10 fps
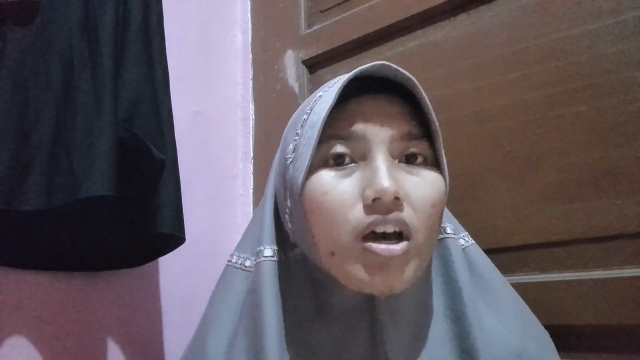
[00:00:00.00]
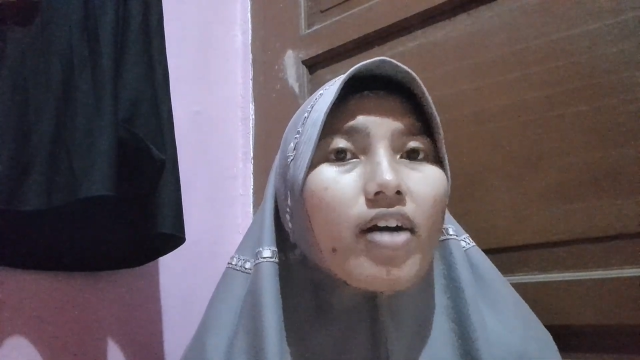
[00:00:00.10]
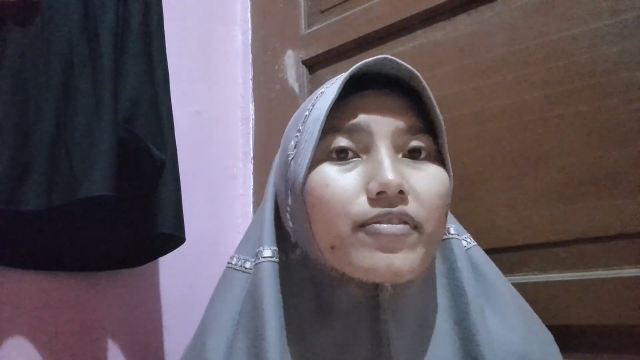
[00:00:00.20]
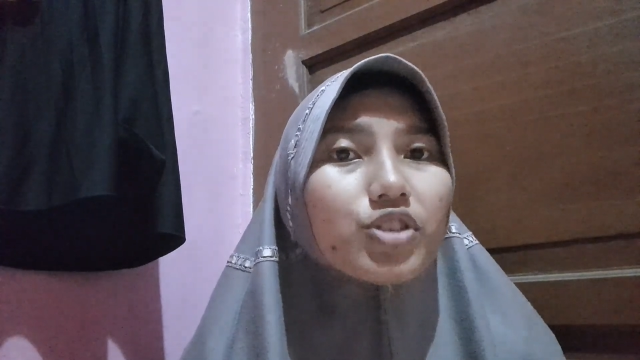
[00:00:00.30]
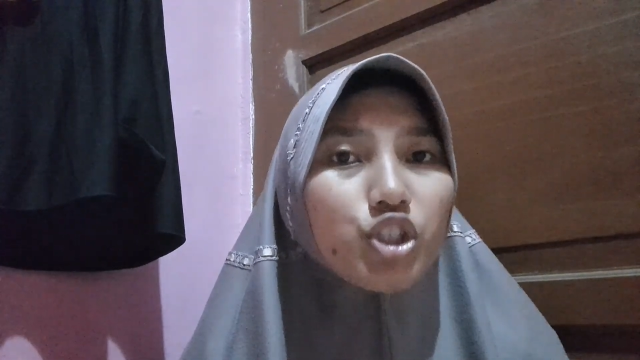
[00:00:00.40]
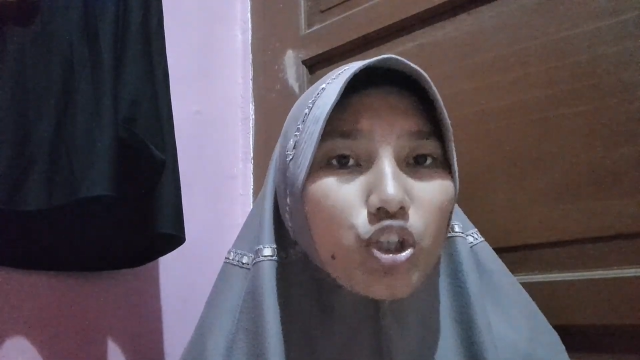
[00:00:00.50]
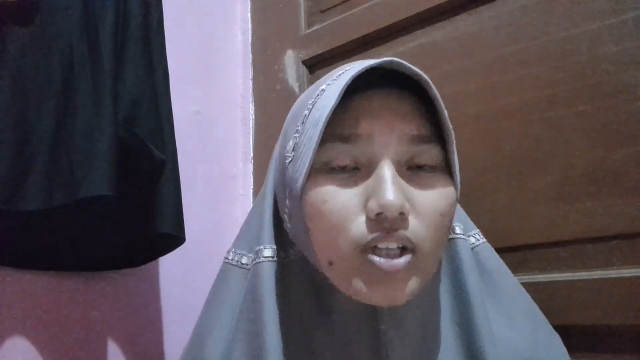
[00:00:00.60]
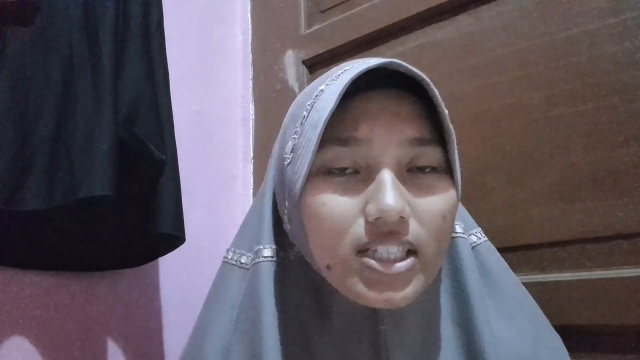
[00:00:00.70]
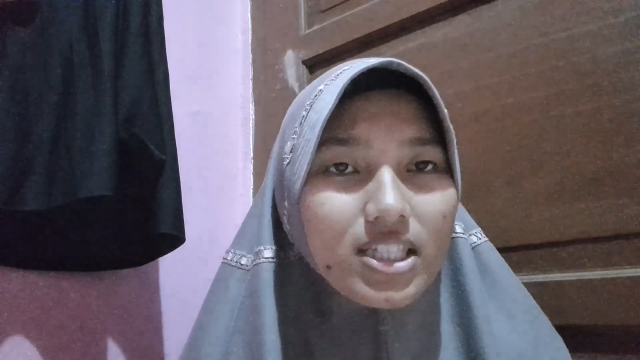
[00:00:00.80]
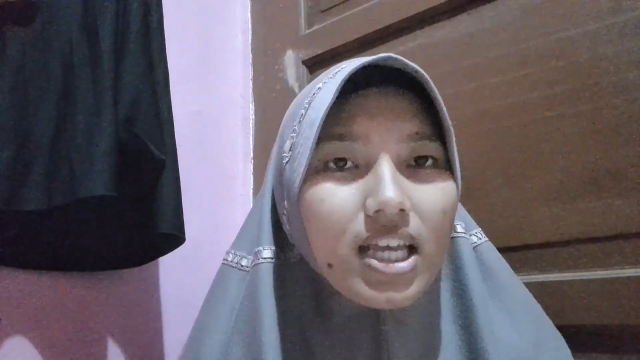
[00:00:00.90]
of
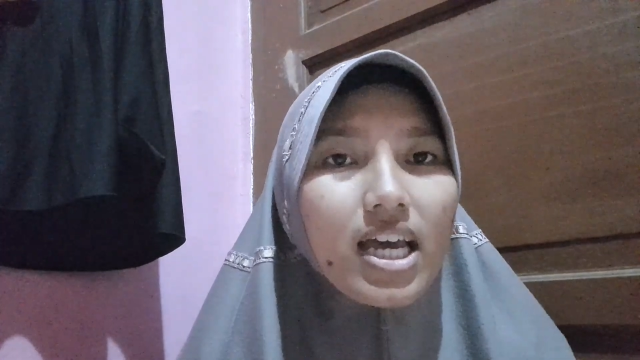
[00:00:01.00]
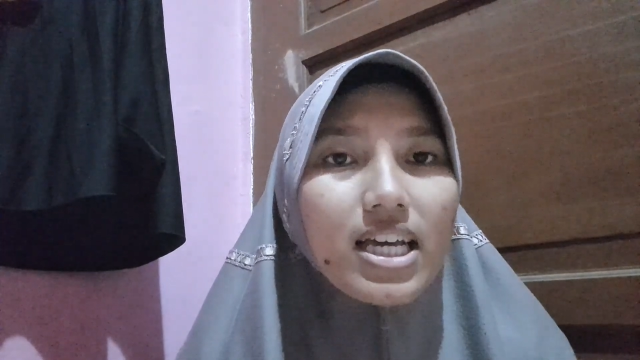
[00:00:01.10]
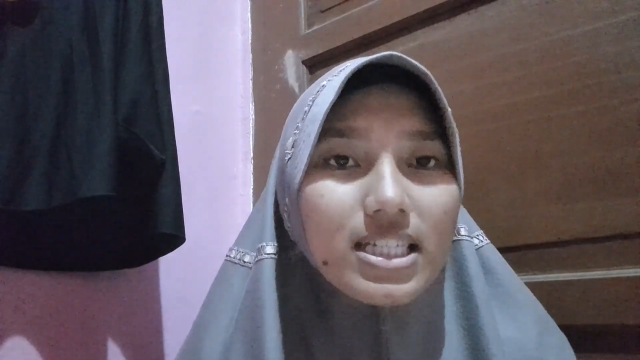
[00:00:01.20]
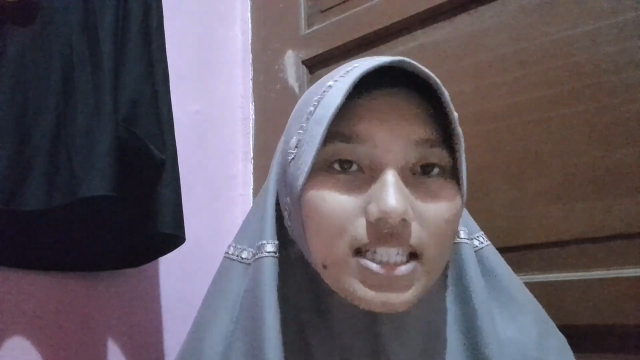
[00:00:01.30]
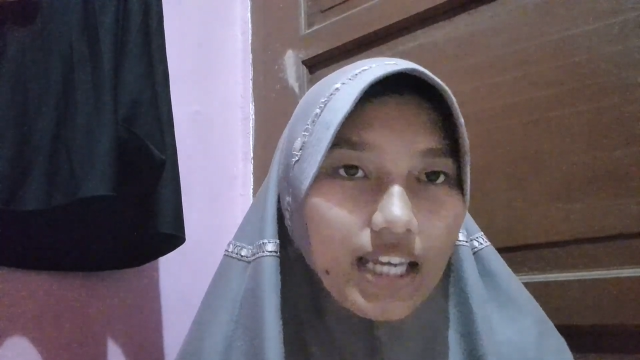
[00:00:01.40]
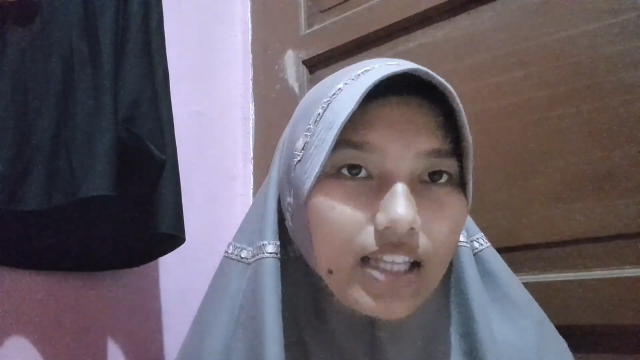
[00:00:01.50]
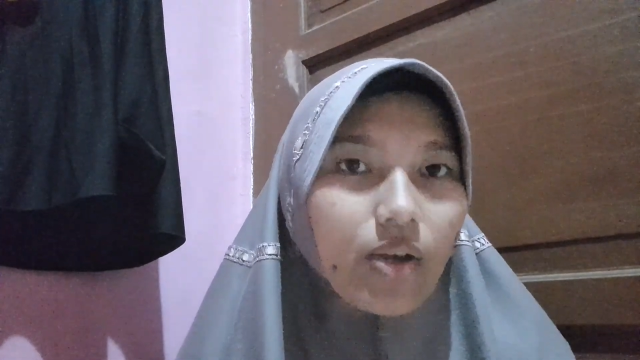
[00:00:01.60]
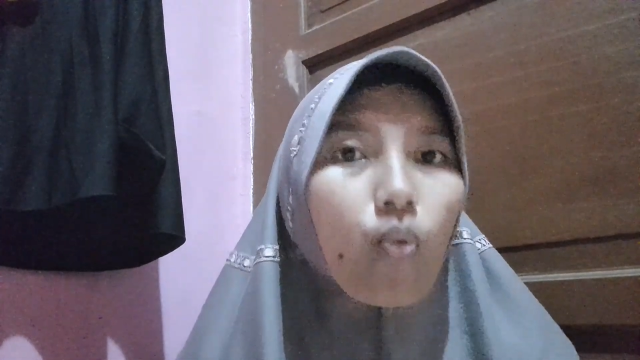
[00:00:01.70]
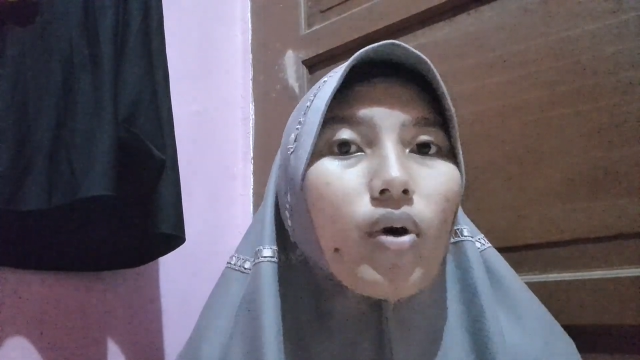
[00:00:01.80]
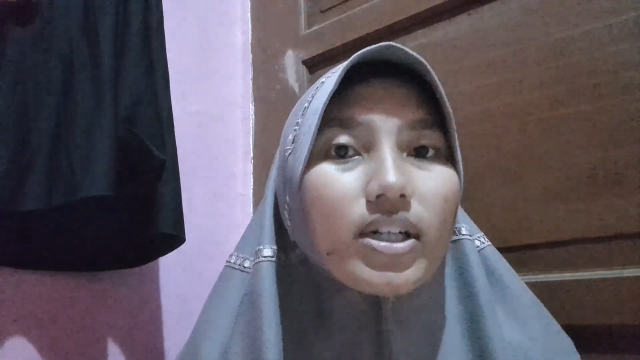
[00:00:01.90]
students say they
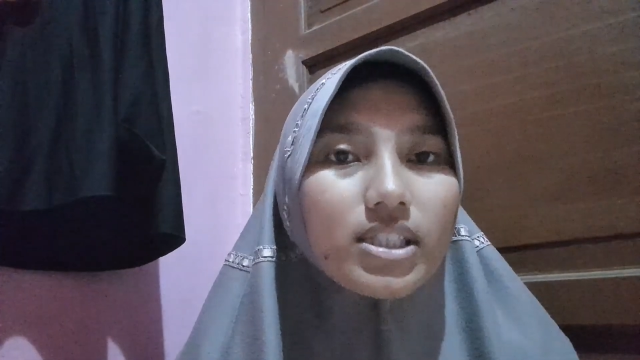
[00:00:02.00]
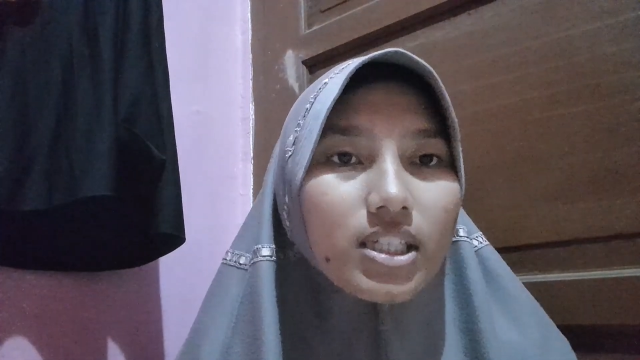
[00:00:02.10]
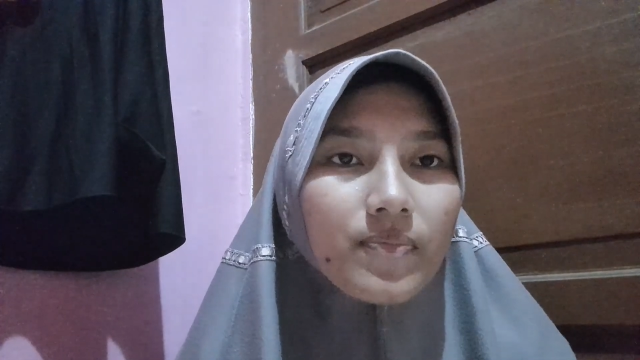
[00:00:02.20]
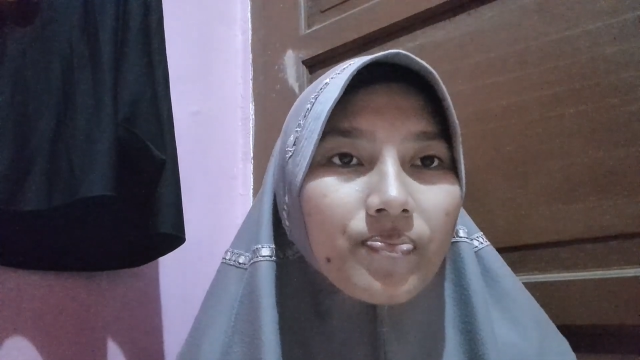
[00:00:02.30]
want.